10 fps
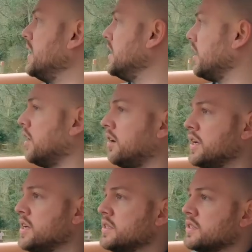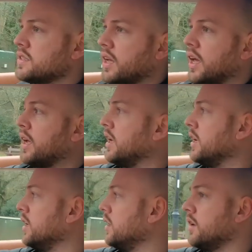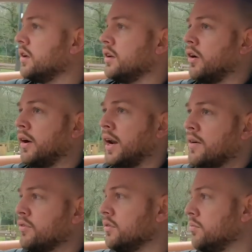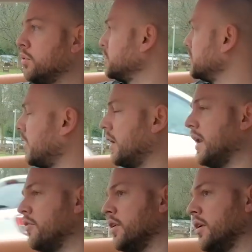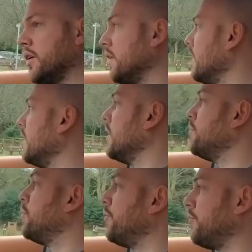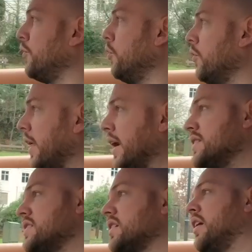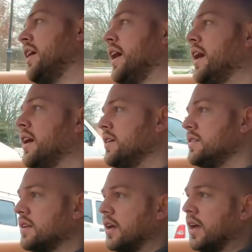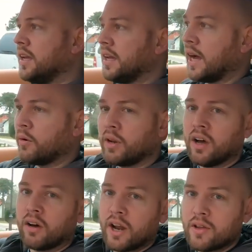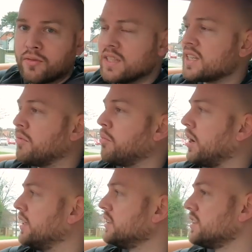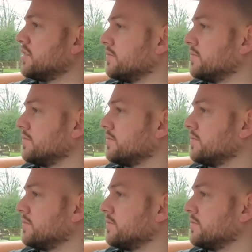car is a 911, Porsche 911. Before that, I had a Audi R8 V10 Plus.